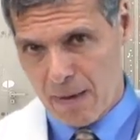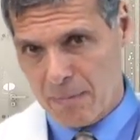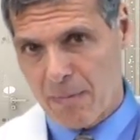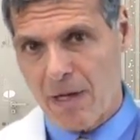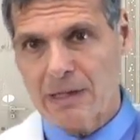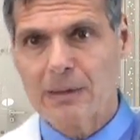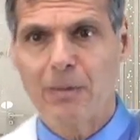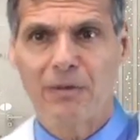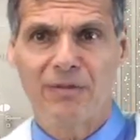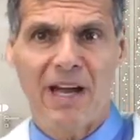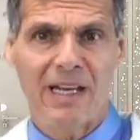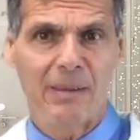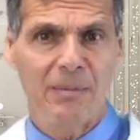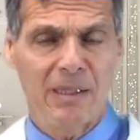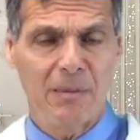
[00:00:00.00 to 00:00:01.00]
multiple
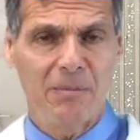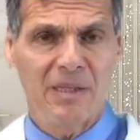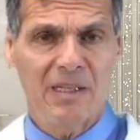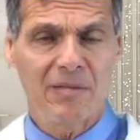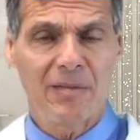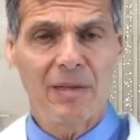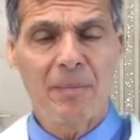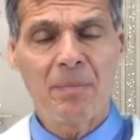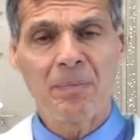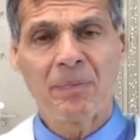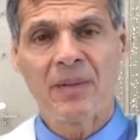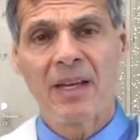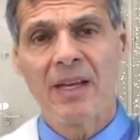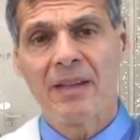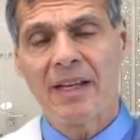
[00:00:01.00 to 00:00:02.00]
vitamin and mineral.
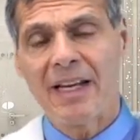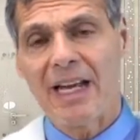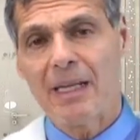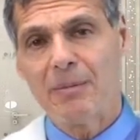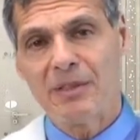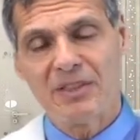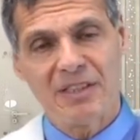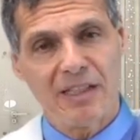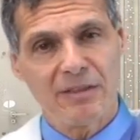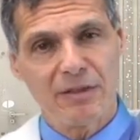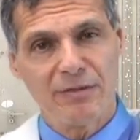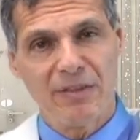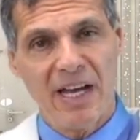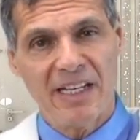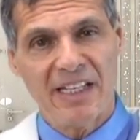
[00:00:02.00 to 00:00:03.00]
They gave them
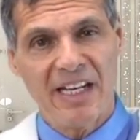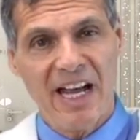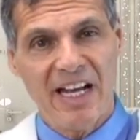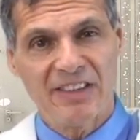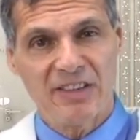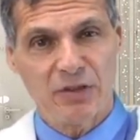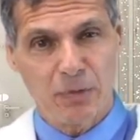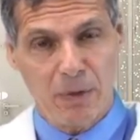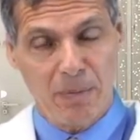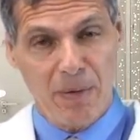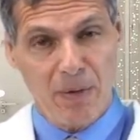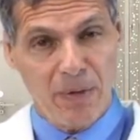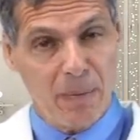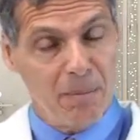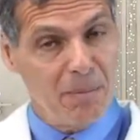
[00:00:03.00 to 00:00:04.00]
essential fatty acids with
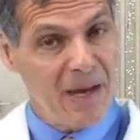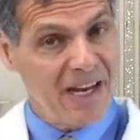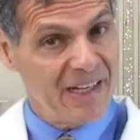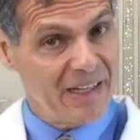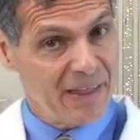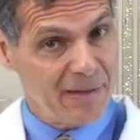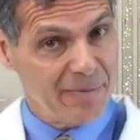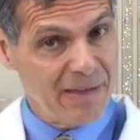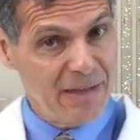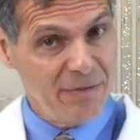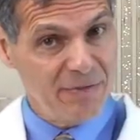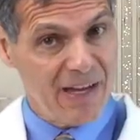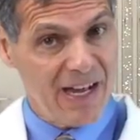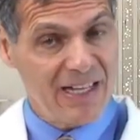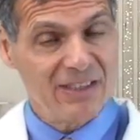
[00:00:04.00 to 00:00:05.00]
both omega-3
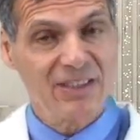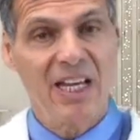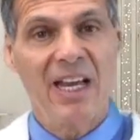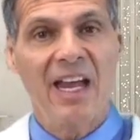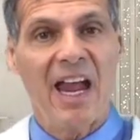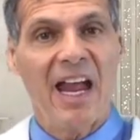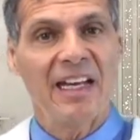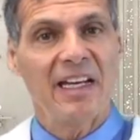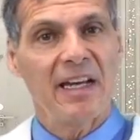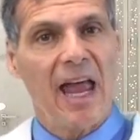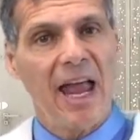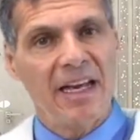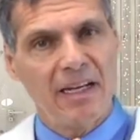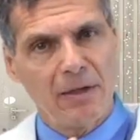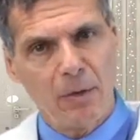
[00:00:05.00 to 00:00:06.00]
fats and
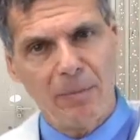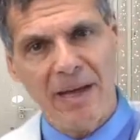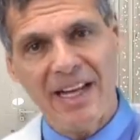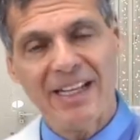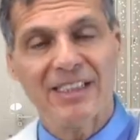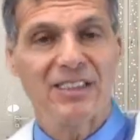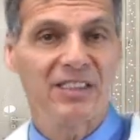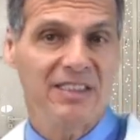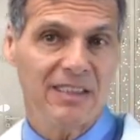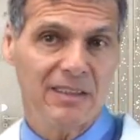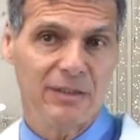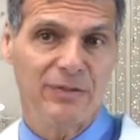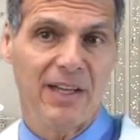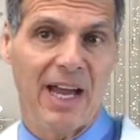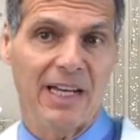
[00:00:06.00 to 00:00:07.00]
an
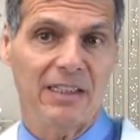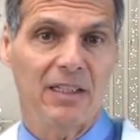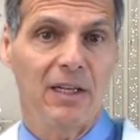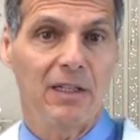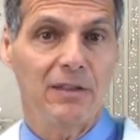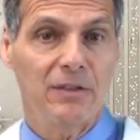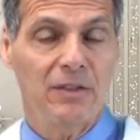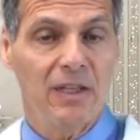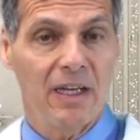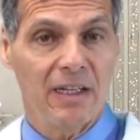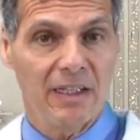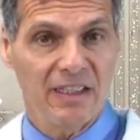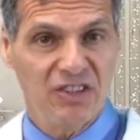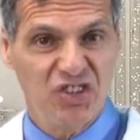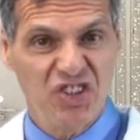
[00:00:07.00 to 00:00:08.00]
omega-6 fat called
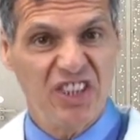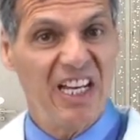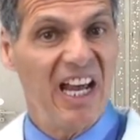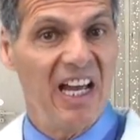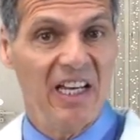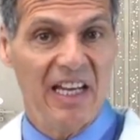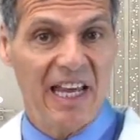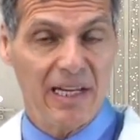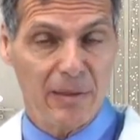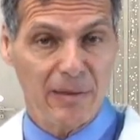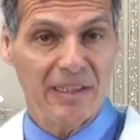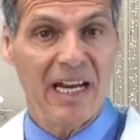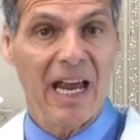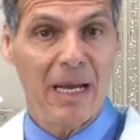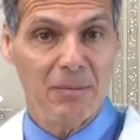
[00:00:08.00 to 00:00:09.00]
GLA or
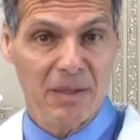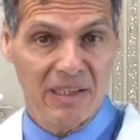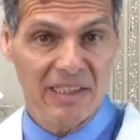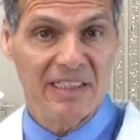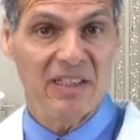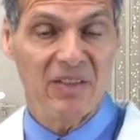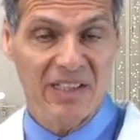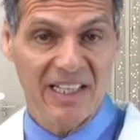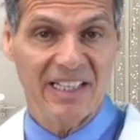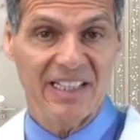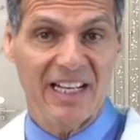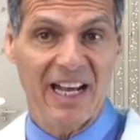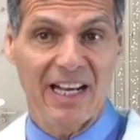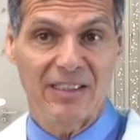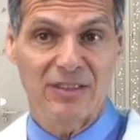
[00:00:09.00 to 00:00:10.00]

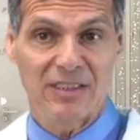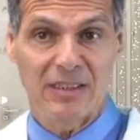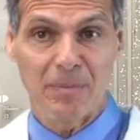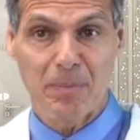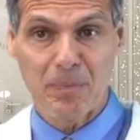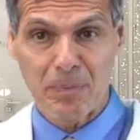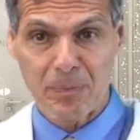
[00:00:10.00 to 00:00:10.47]
gamma-linolenic acid,